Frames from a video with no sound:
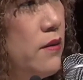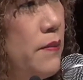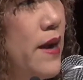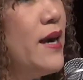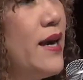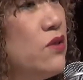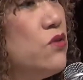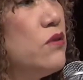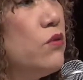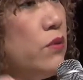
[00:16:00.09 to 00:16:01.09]
make it
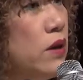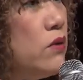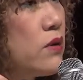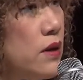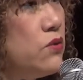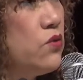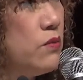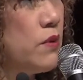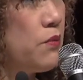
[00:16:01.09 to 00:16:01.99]
into the real consumer